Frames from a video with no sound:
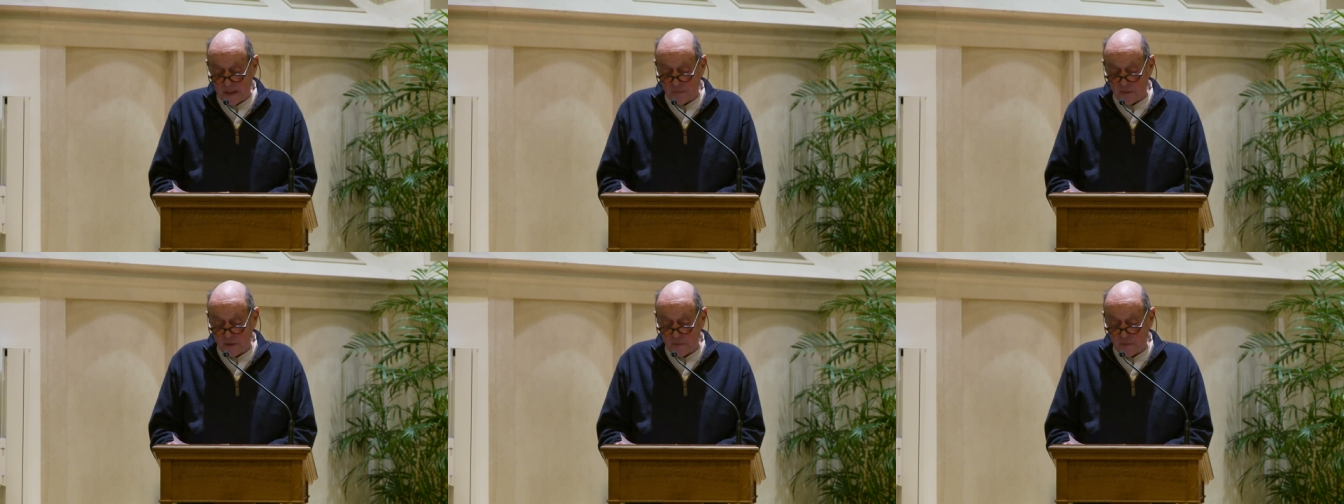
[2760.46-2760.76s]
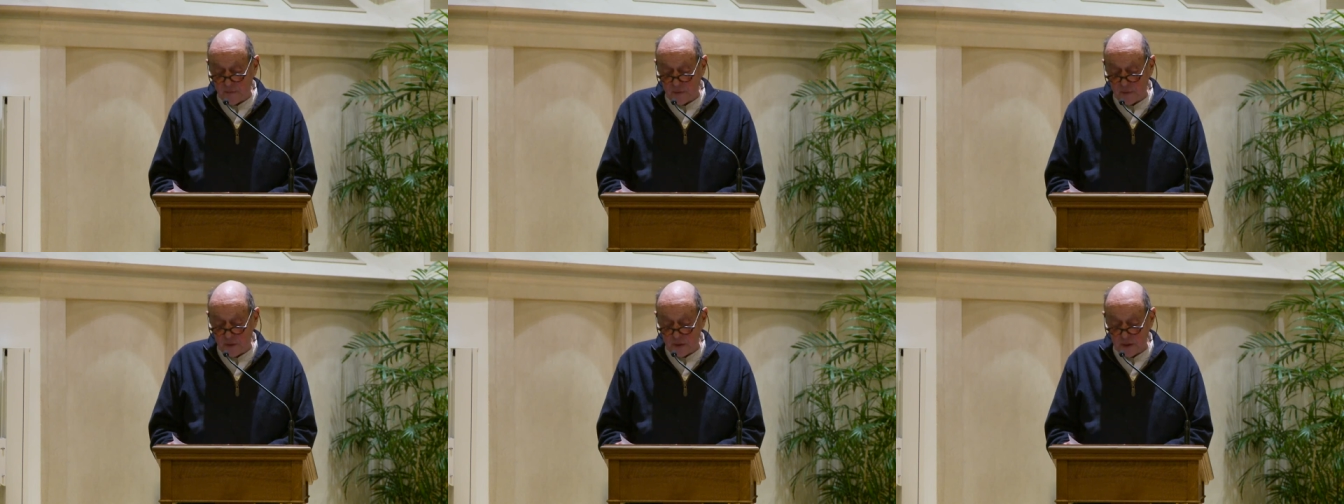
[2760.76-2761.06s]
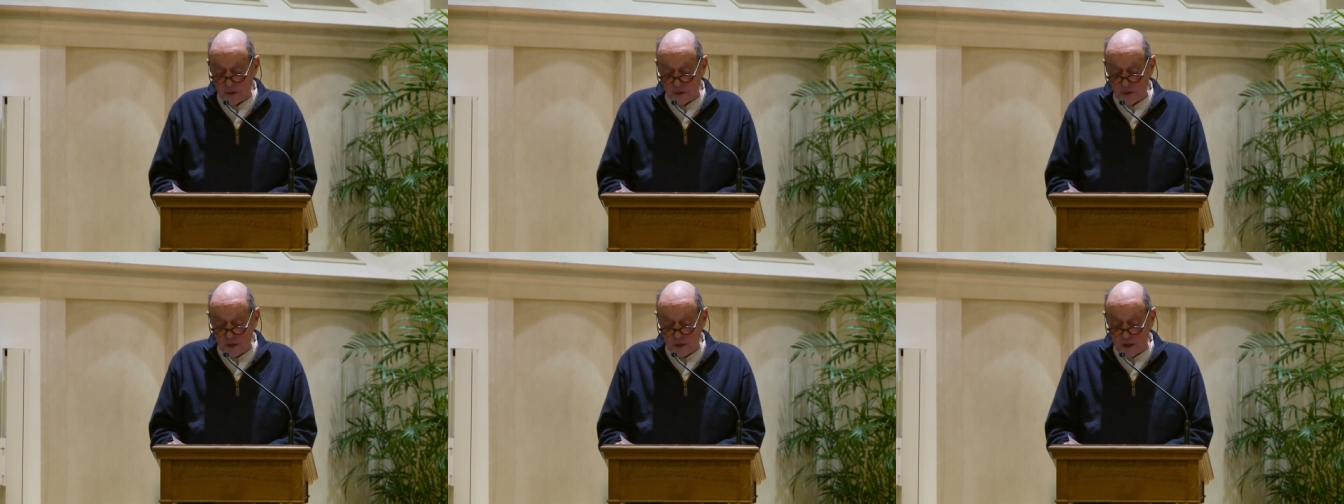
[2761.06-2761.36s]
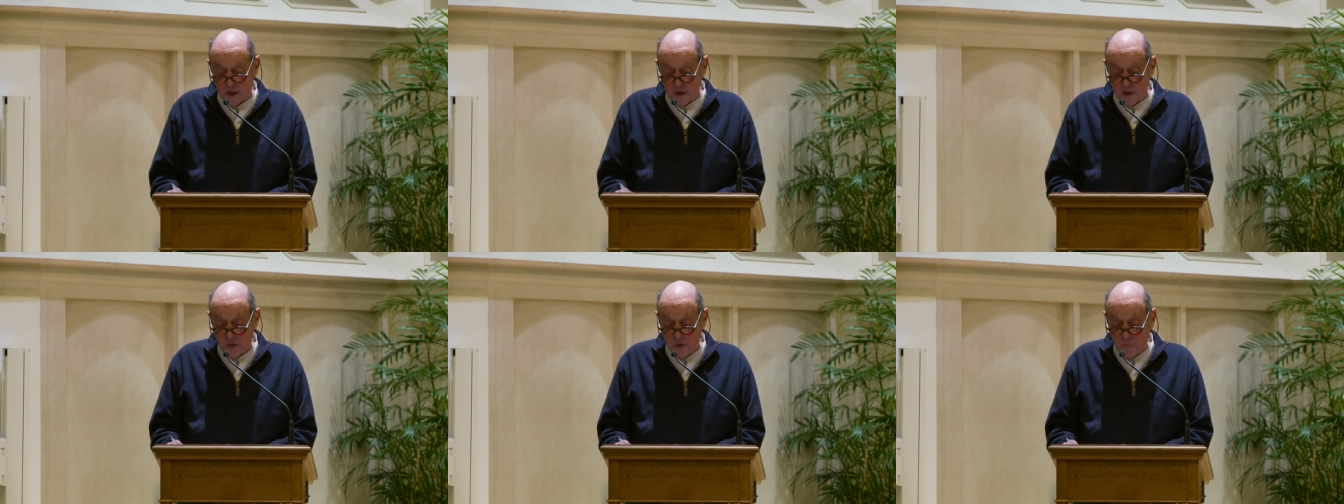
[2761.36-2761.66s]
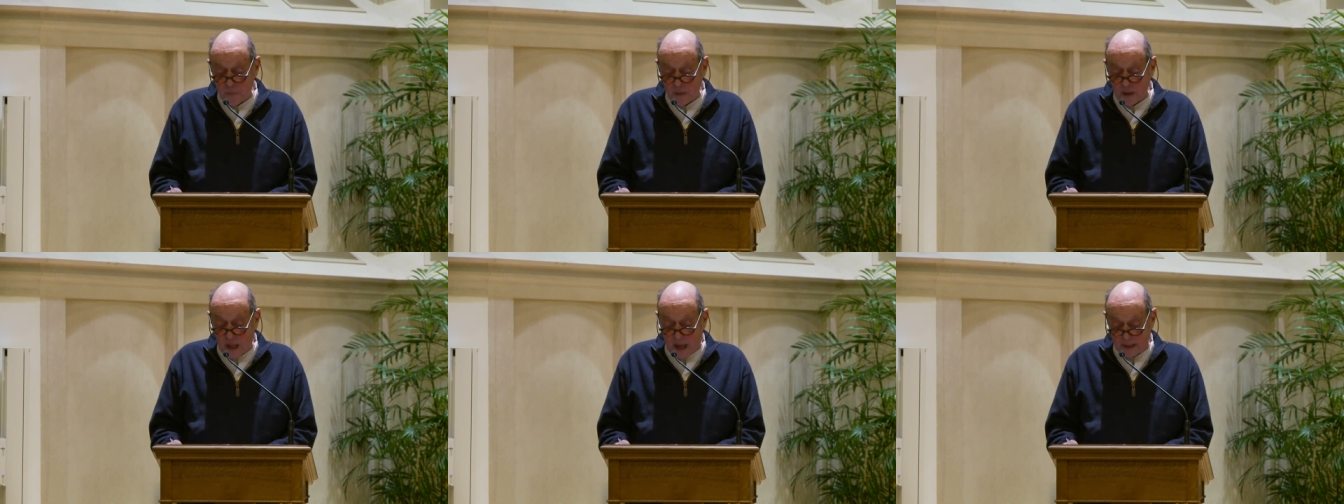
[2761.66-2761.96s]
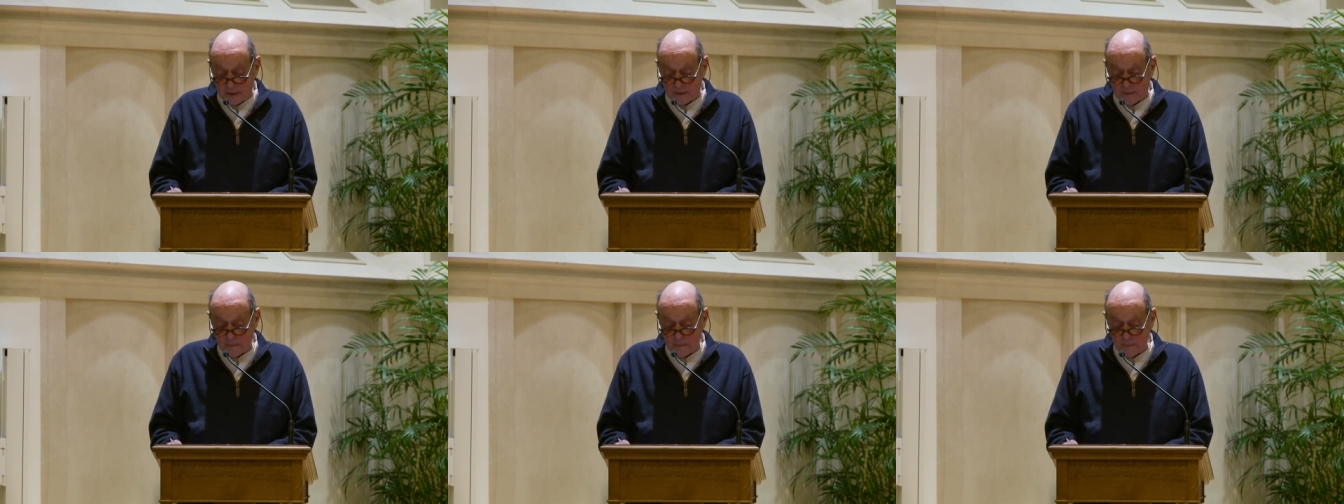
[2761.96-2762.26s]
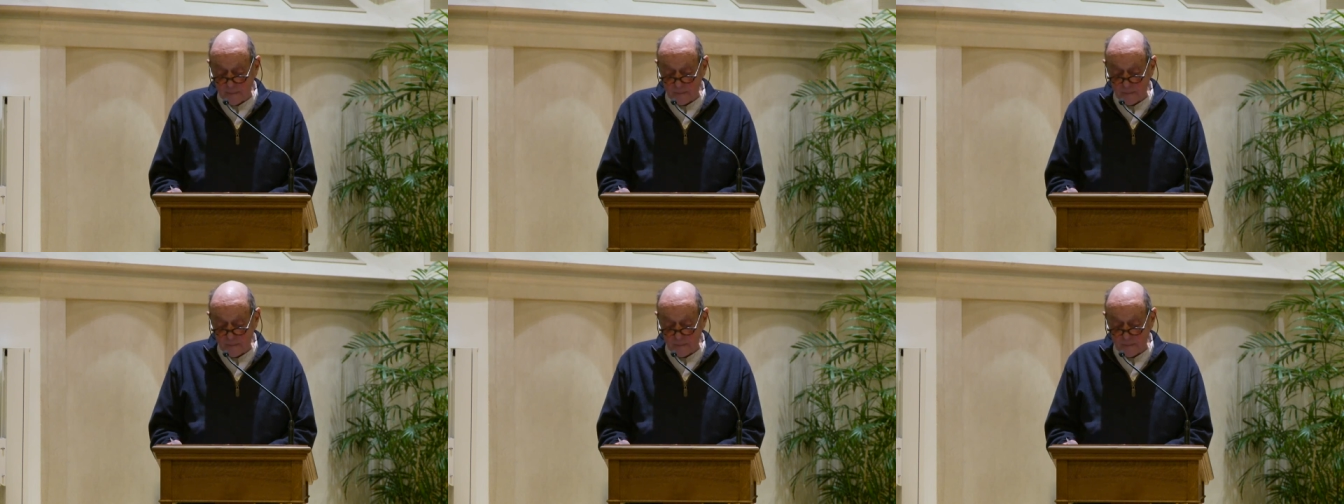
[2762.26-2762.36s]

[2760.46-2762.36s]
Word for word: every few years in a new plot.